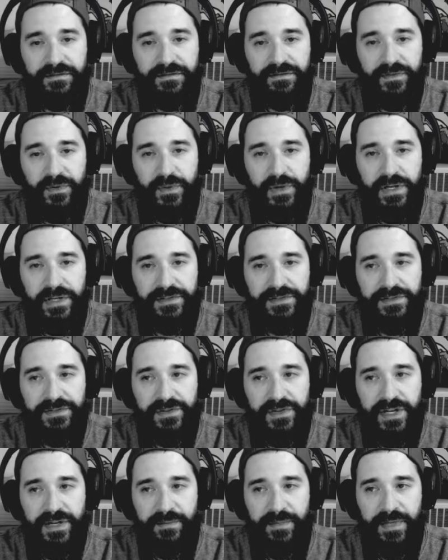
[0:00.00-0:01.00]
for
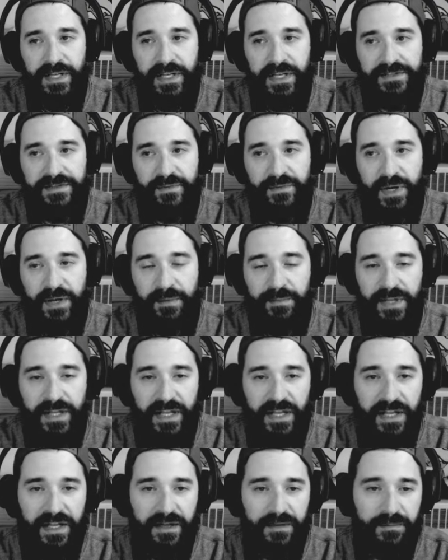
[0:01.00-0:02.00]
streaming as a
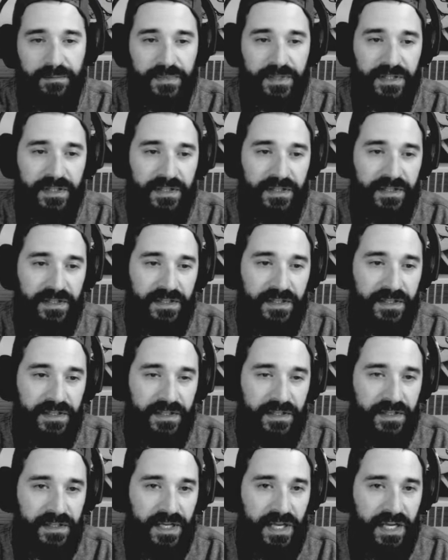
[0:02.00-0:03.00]
webcam.
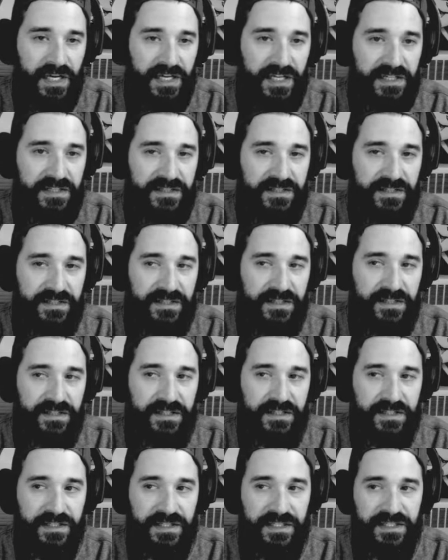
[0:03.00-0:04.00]
I need to
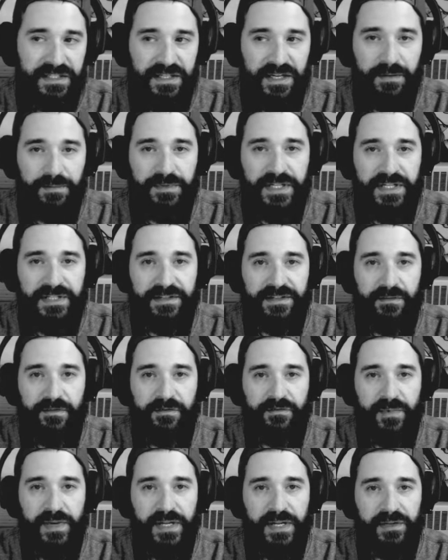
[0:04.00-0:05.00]
update some
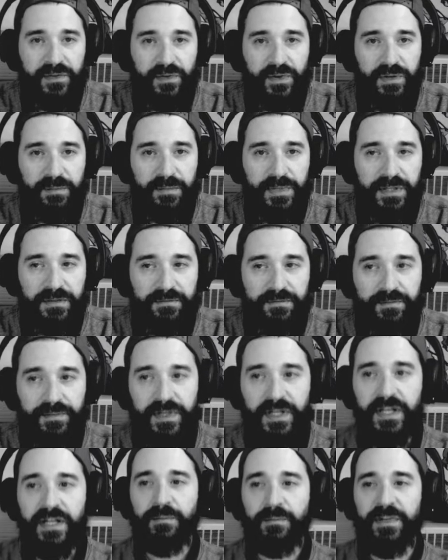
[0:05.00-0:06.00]
of my equipment,
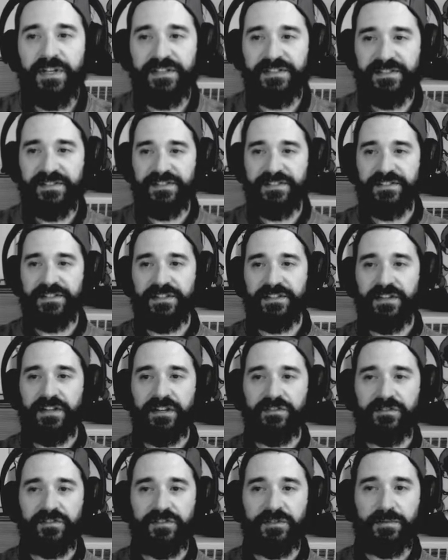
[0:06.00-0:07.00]
because this is
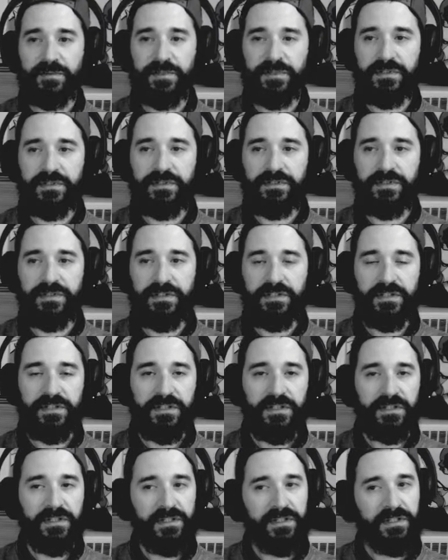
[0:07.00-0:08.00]
uncomfortable.
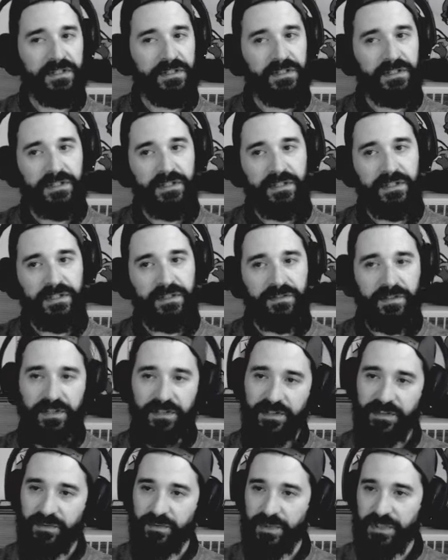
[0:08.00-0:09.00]
I've
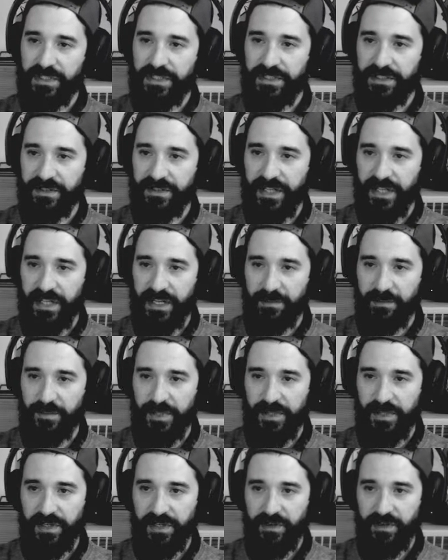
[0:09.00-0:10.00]
got this one little
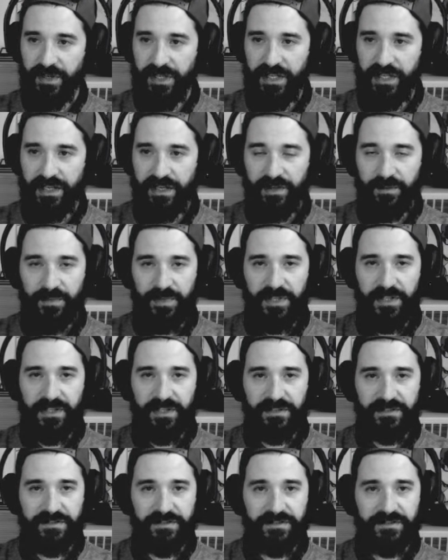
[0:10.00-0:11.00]
camera going here
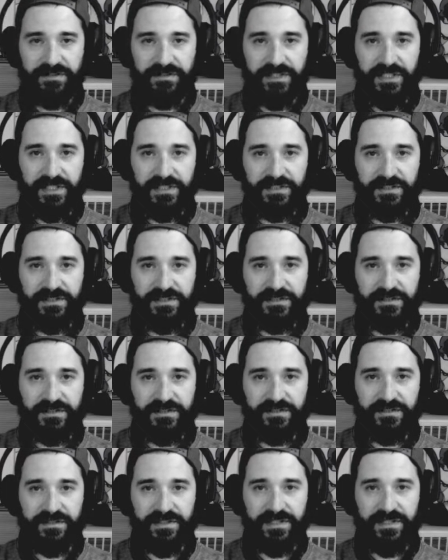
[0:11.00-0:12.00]
because it's
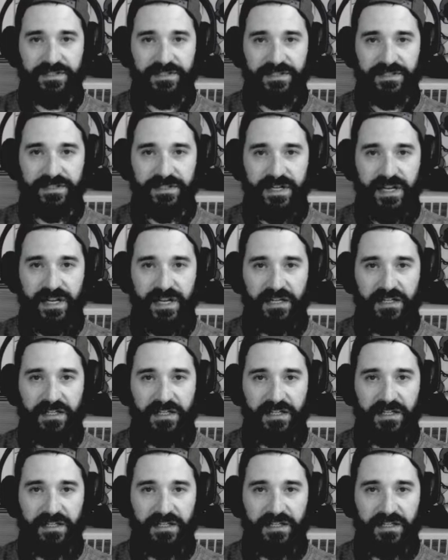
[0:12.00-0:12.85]
just not